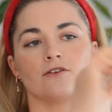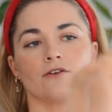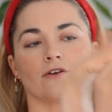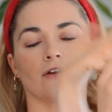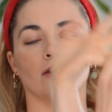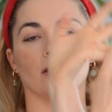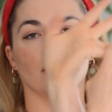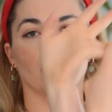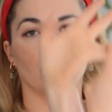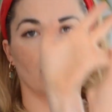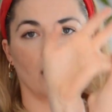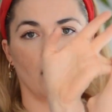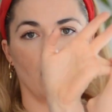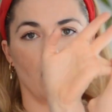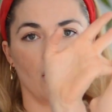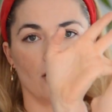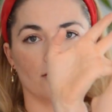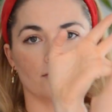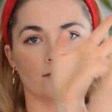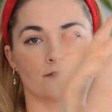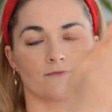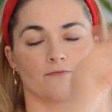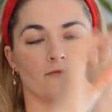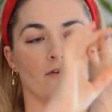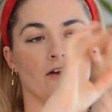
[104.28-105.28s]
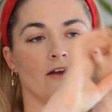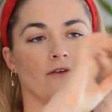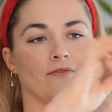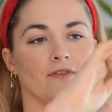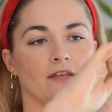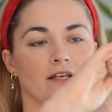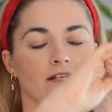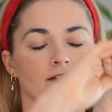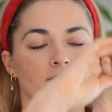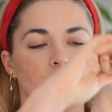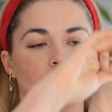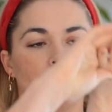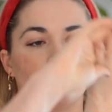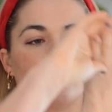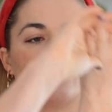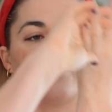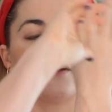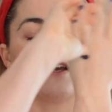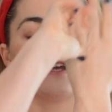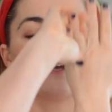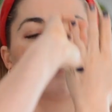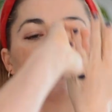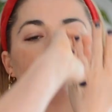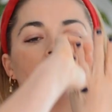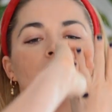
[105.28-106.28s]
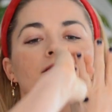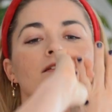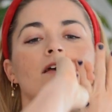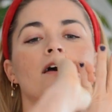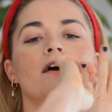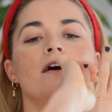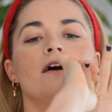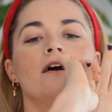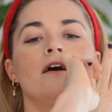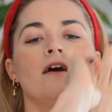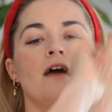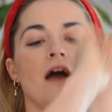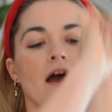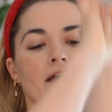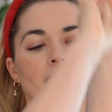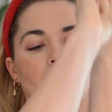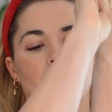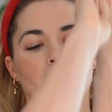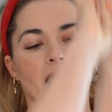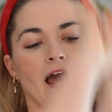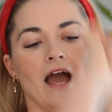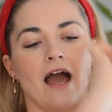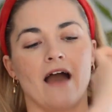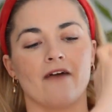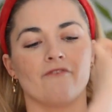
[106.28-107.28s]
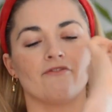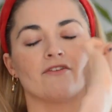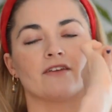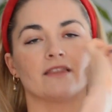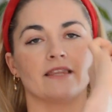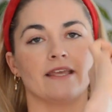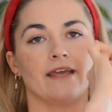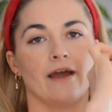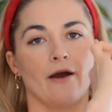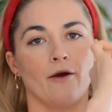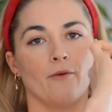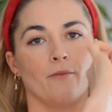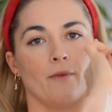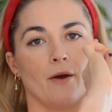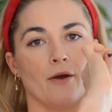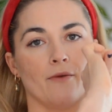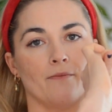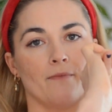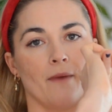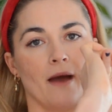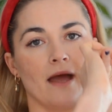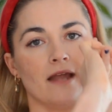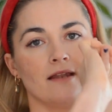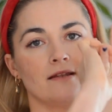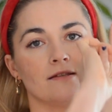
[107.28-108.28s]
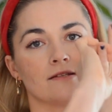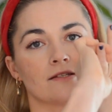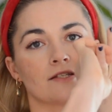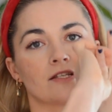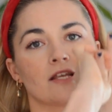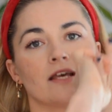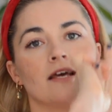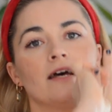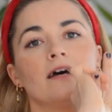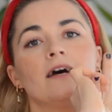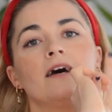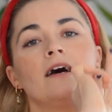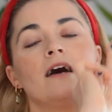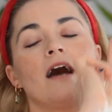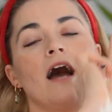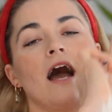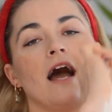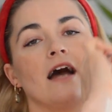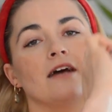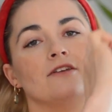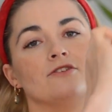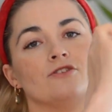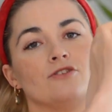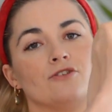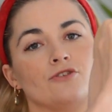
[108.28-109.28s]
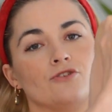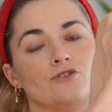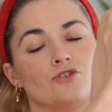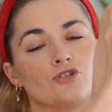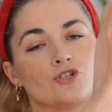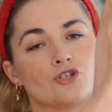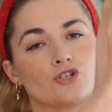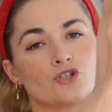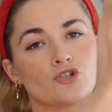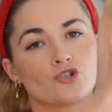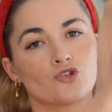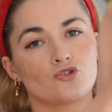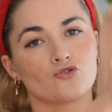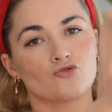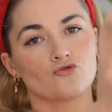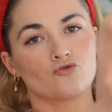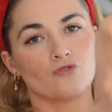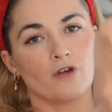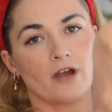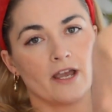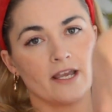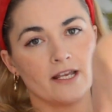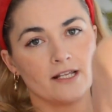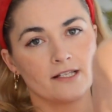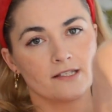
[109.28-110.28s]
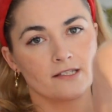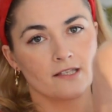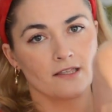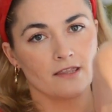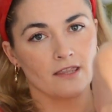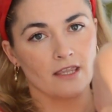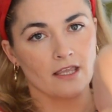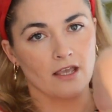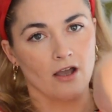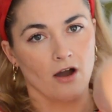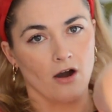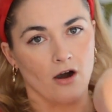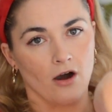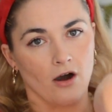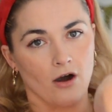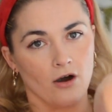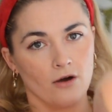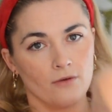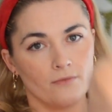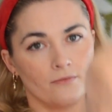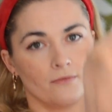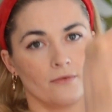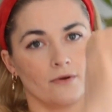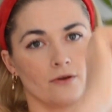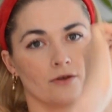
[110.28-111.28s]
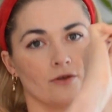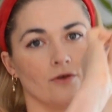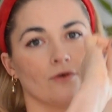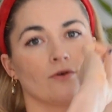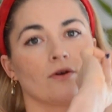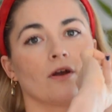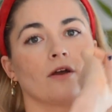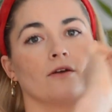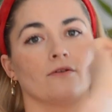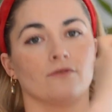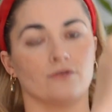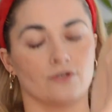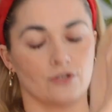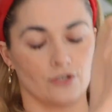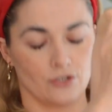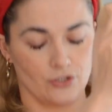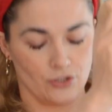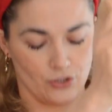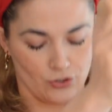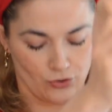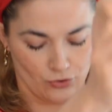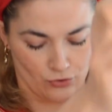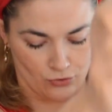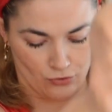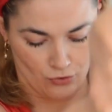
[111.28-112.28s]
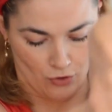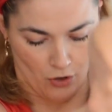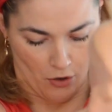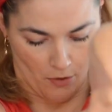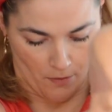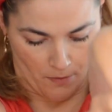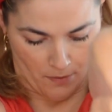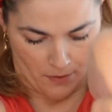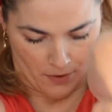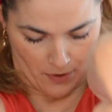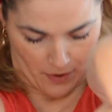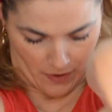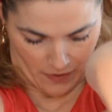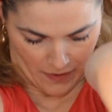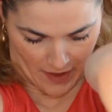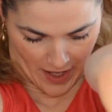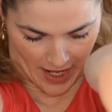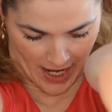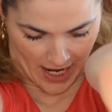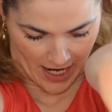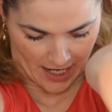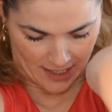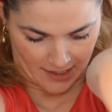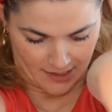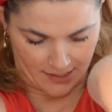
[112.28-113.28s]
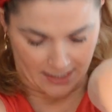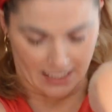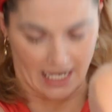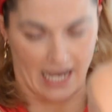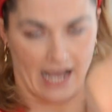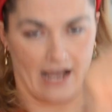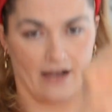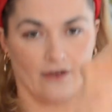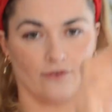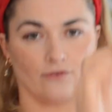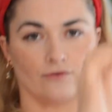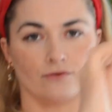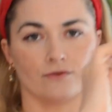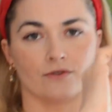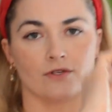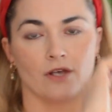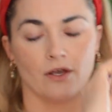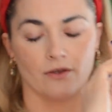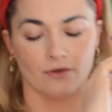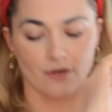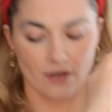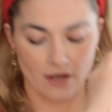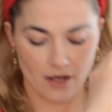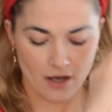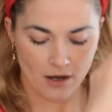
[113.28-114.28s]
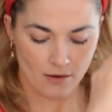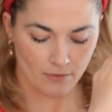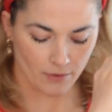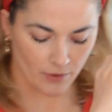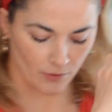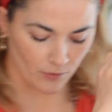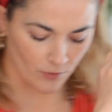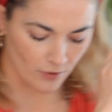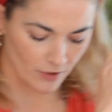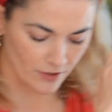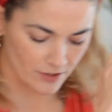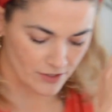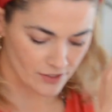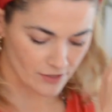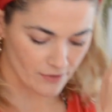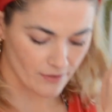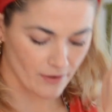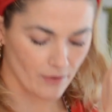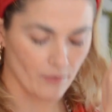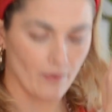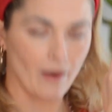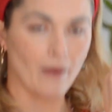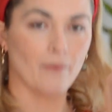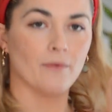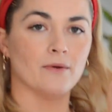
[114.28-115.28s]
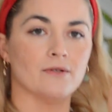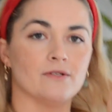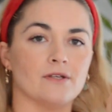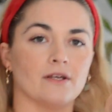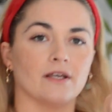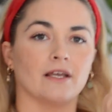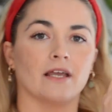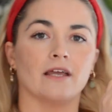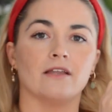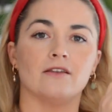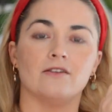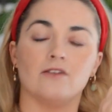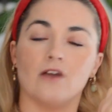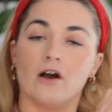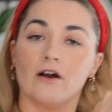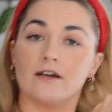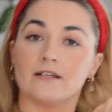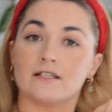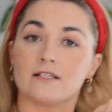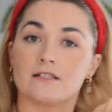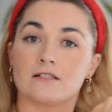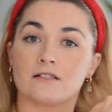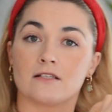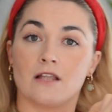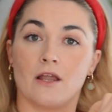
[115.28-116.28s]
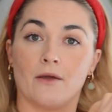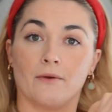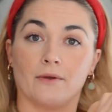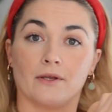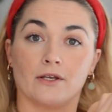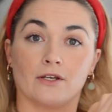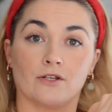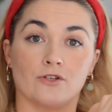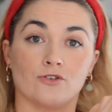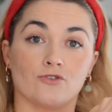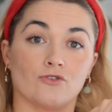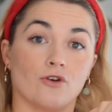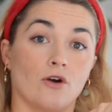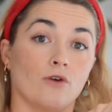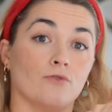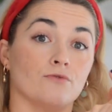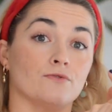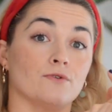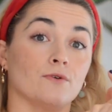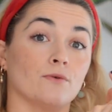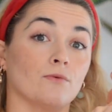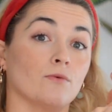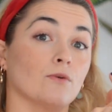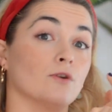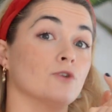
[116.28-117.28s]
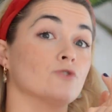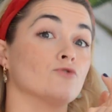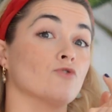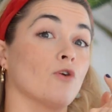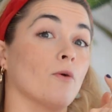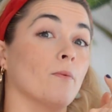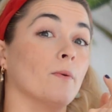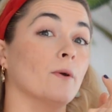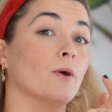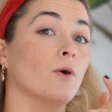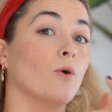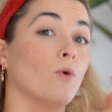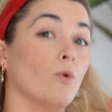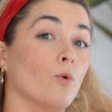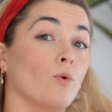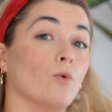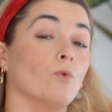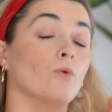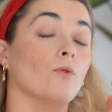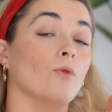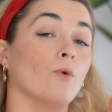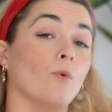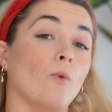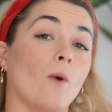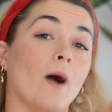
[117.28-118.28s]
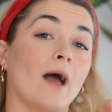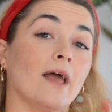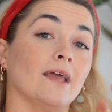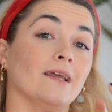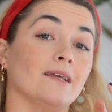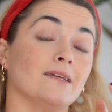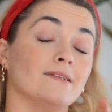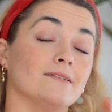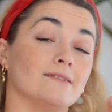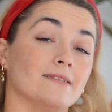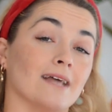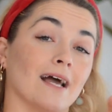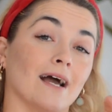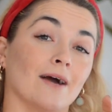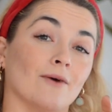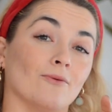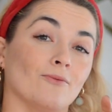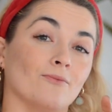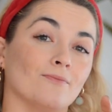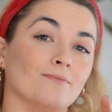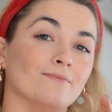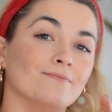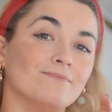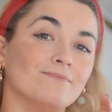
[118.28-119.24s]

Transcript: you're gonna clasp around these two fingers, and then having the elbow bent, as you straighten the arm, you're going to drop the head down. So we want to do it where we're doing it nice, slow and controlled. So you want to drop it all the way down.